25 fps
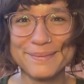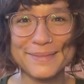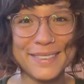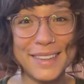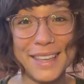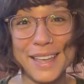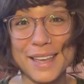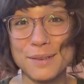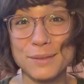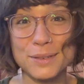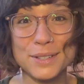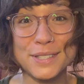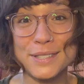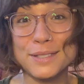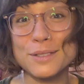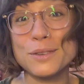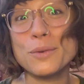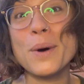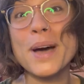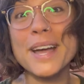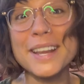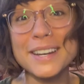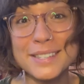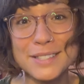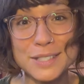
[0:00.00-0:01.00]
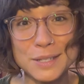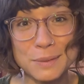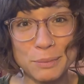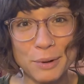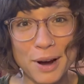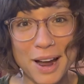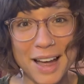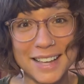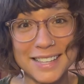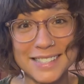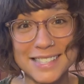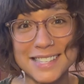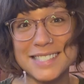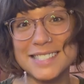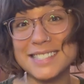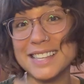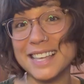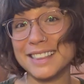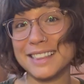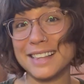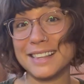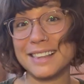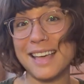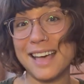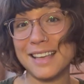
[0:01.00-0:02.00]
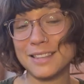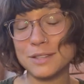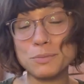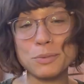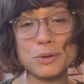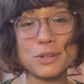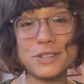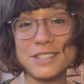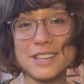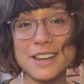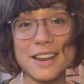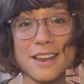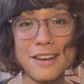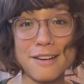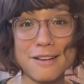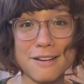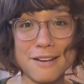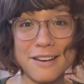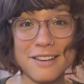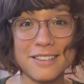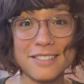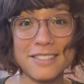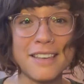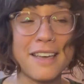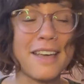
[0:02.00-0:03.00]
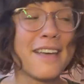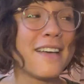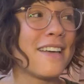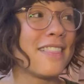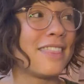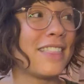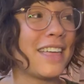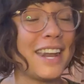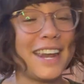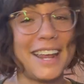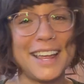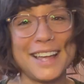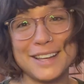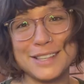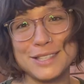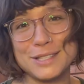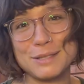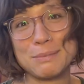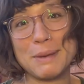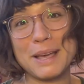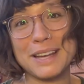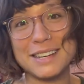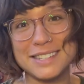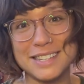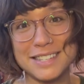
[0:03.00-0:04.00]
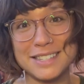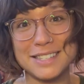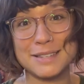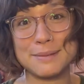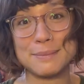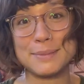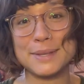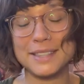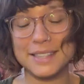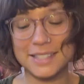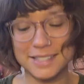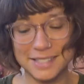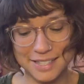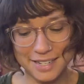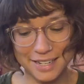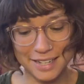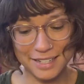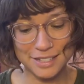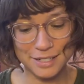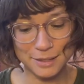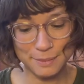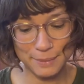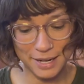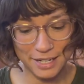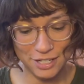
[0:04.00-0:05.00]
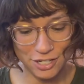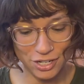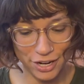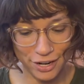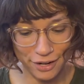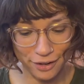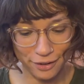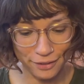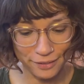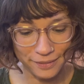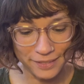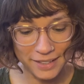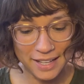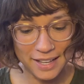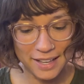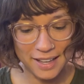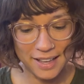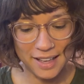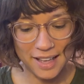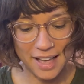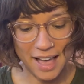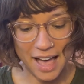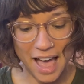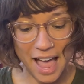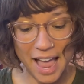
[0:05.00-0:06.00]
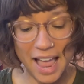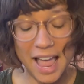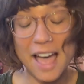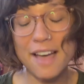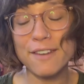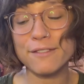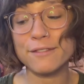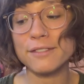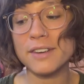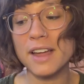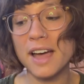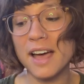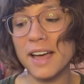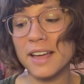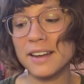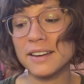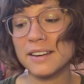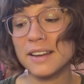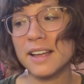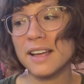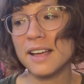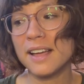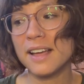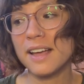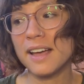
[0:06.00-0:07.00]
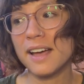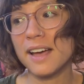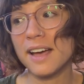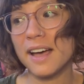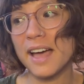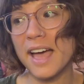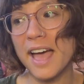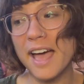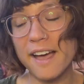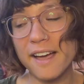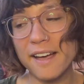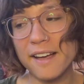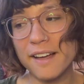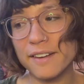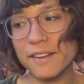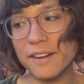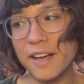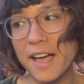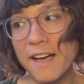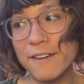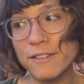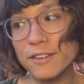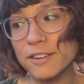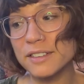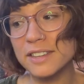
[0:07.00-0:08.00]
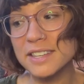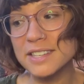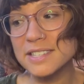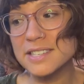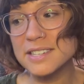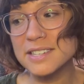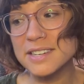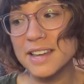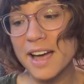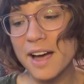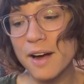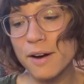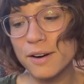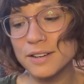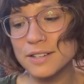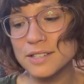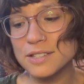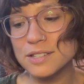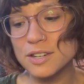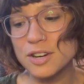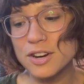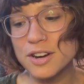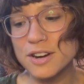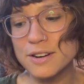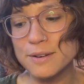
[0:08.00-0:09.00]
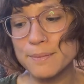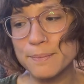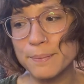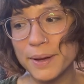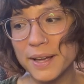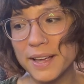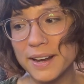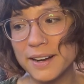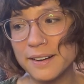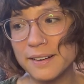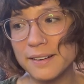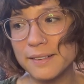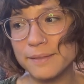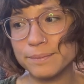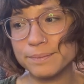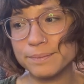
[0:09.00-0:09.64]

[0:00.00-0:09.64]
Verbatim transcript: it was quite a surprise. He's like the last person on earth that I expected to be listening to my channel. I have not ever listened to Howard Stern, but